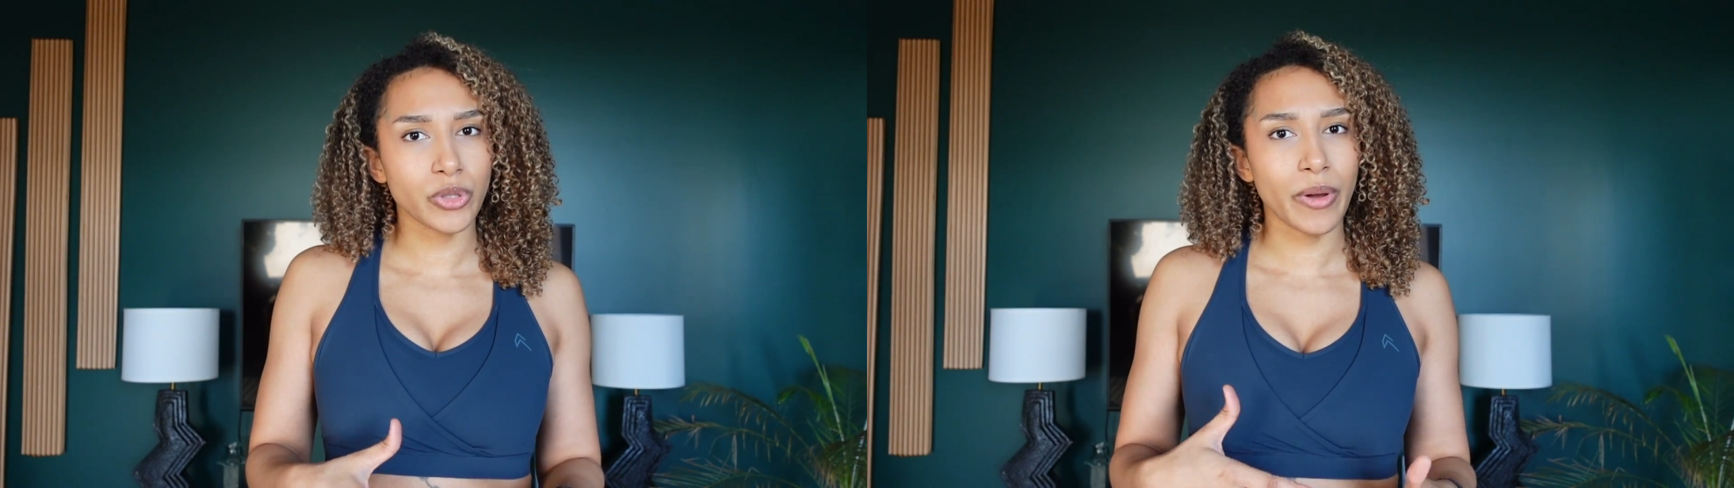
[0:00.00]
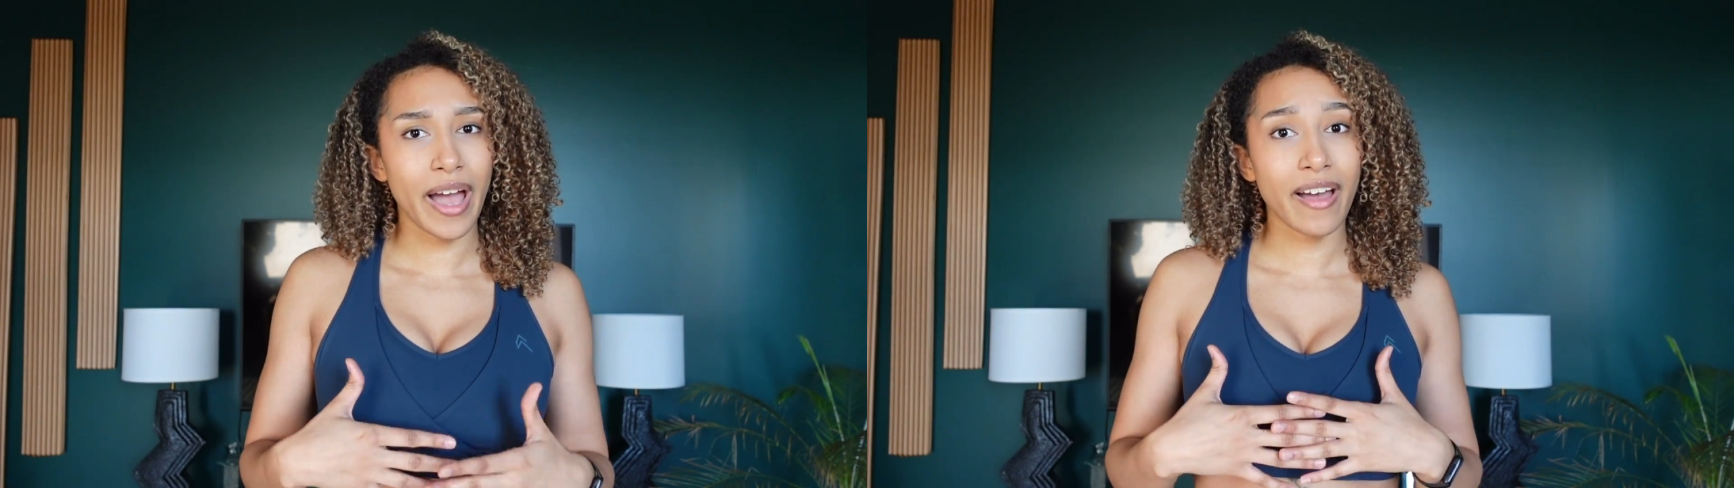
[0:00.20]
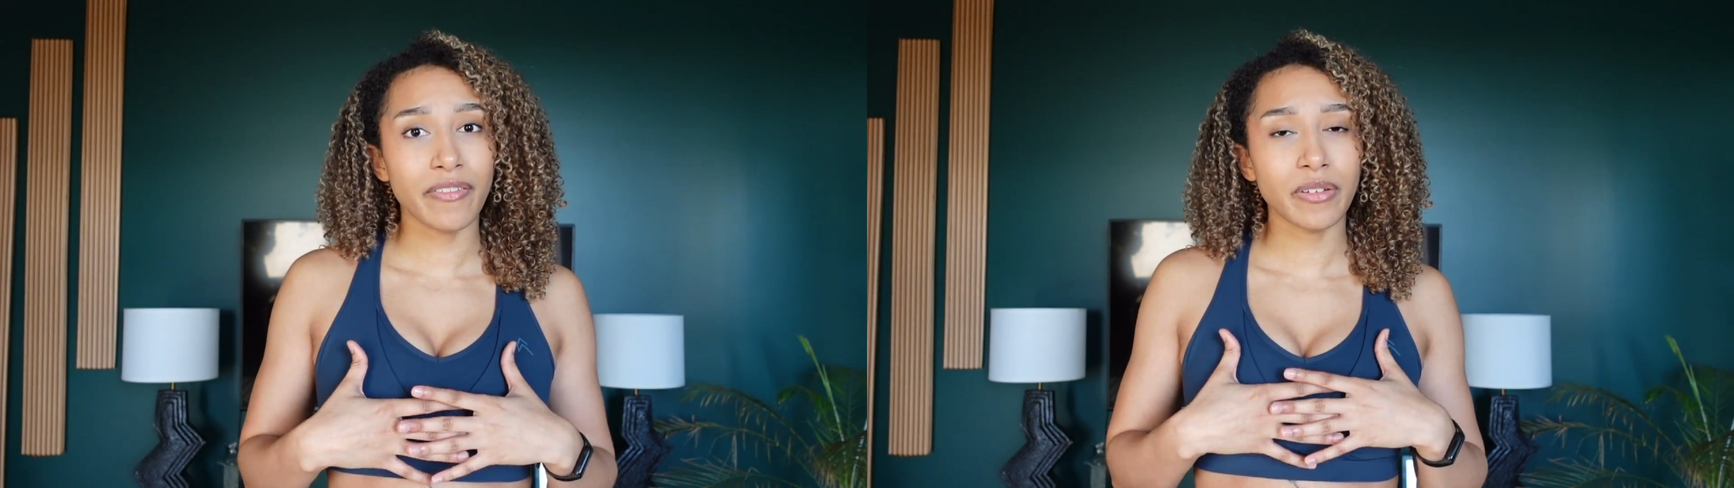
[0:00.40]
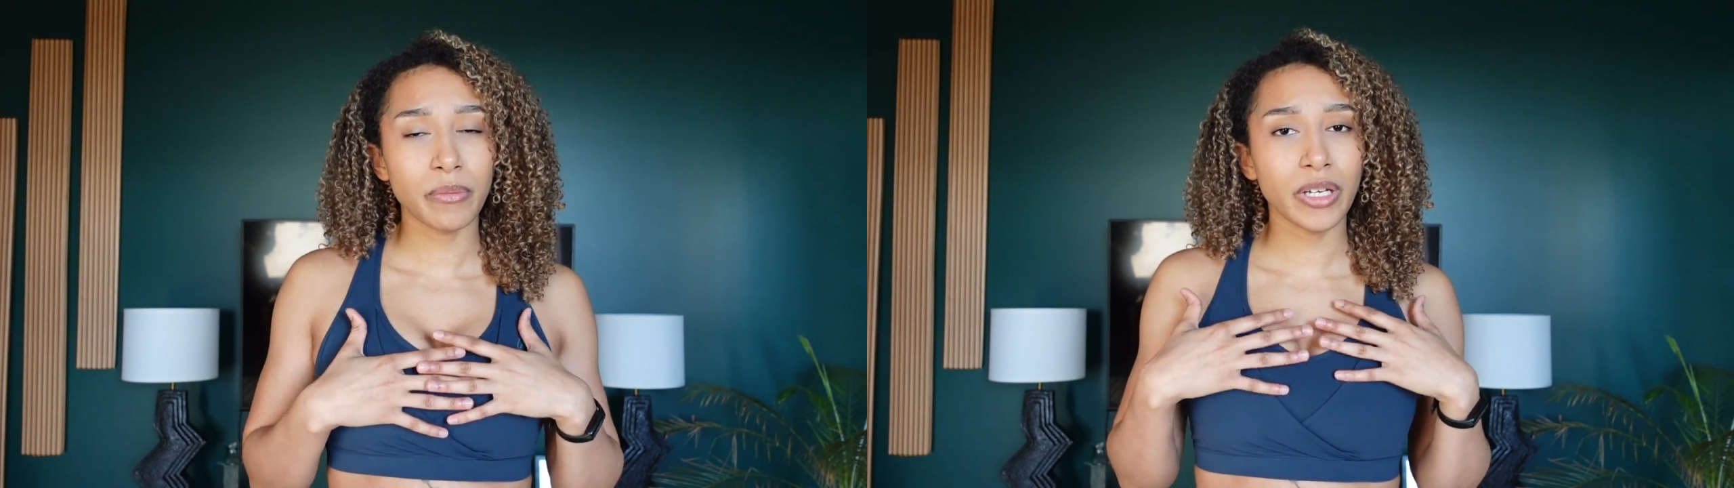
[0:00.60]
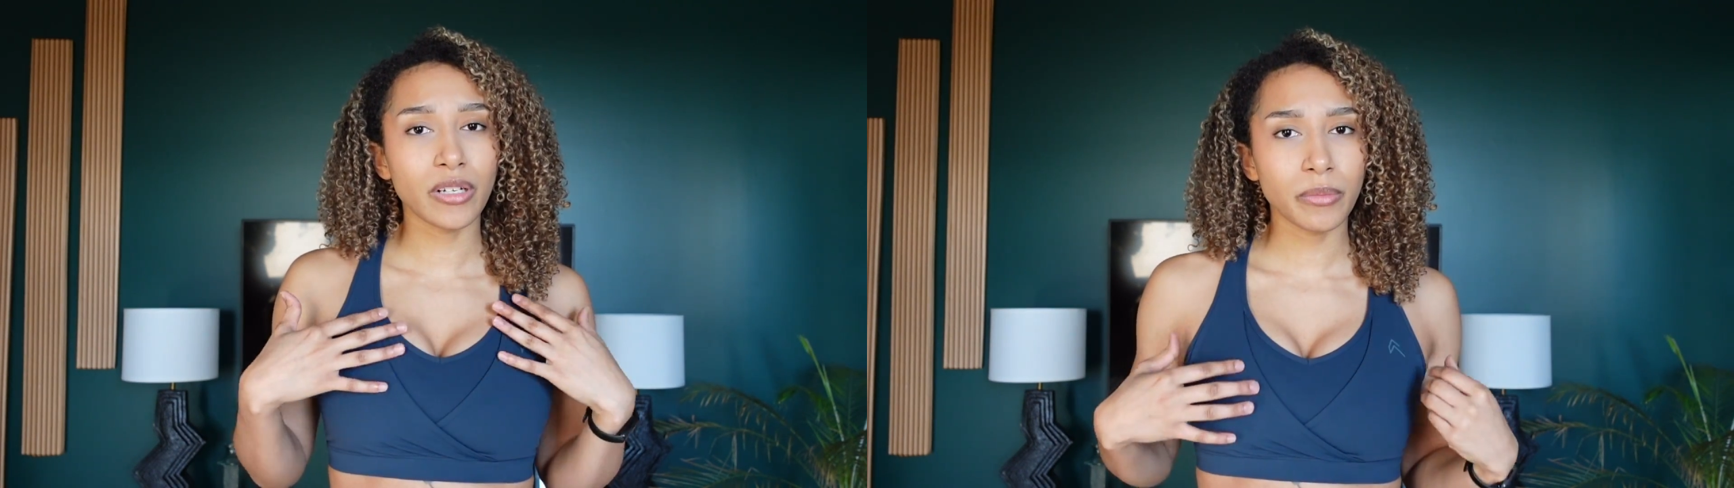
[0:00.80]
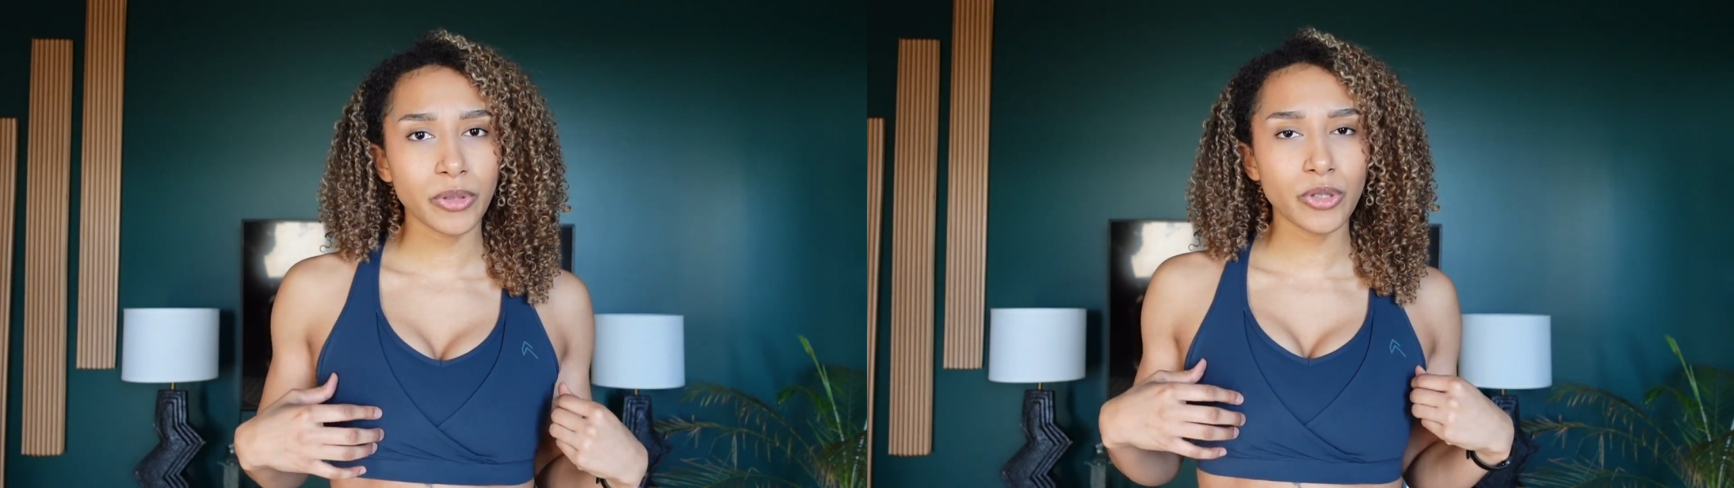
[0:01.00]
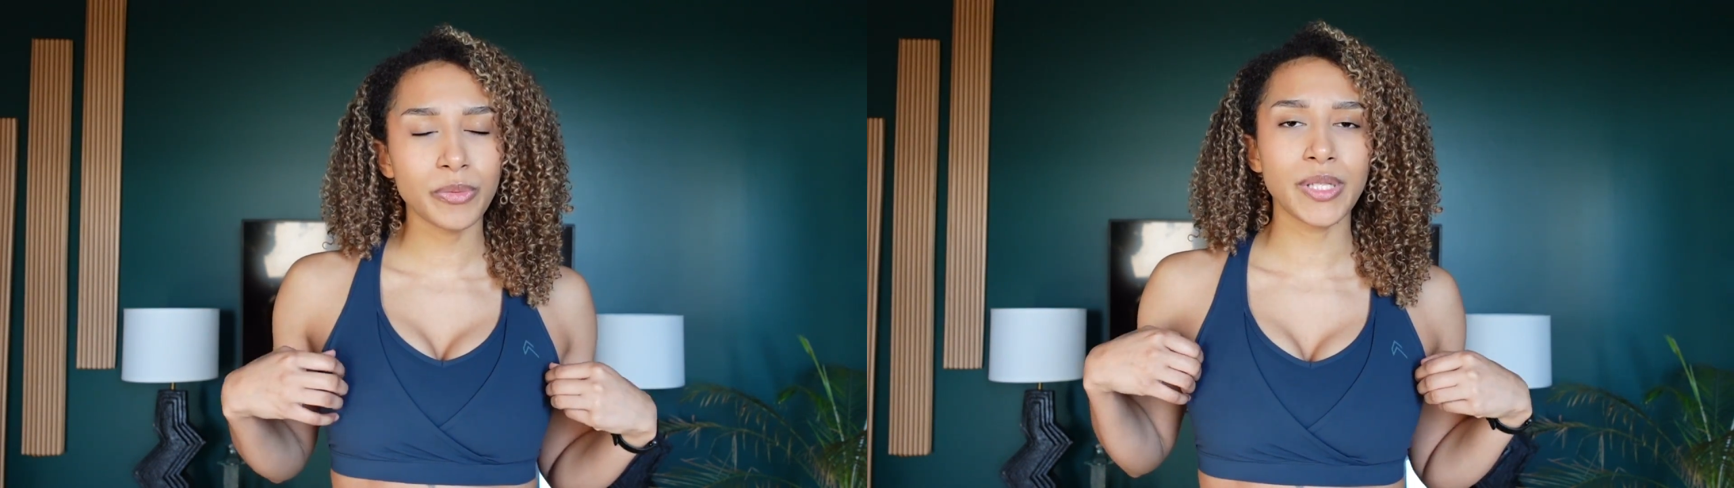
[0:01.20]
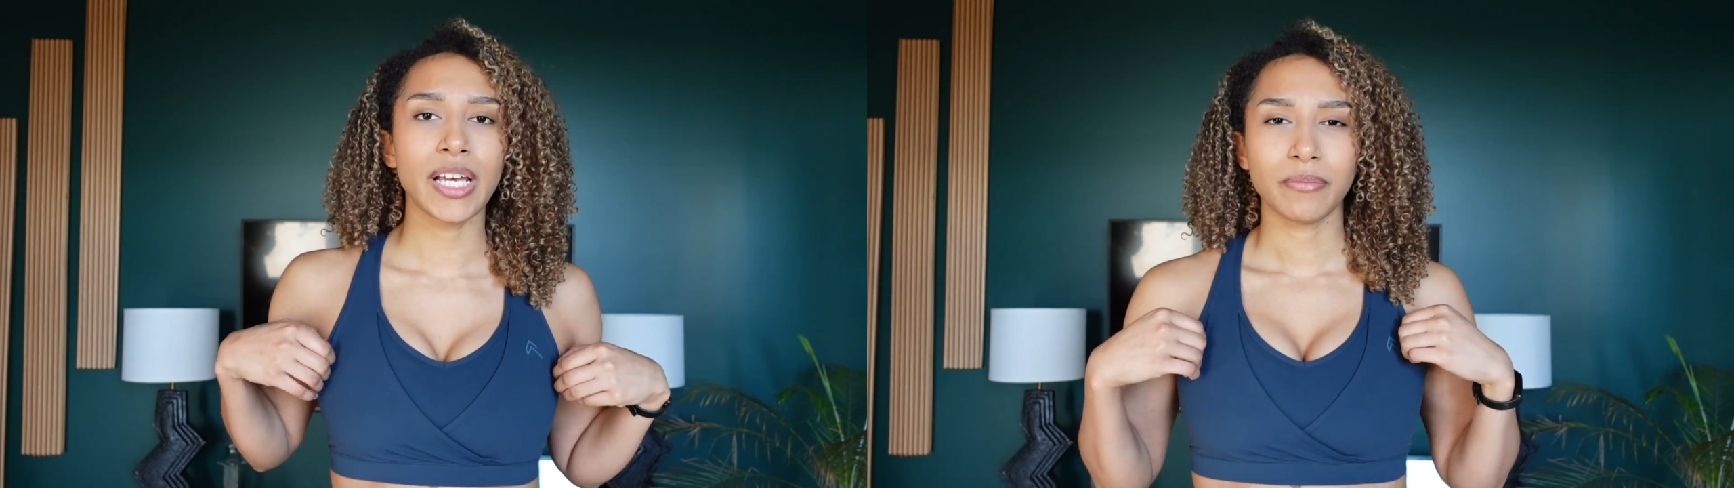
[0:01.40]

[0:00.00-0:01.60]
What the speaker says: who have bigger boobs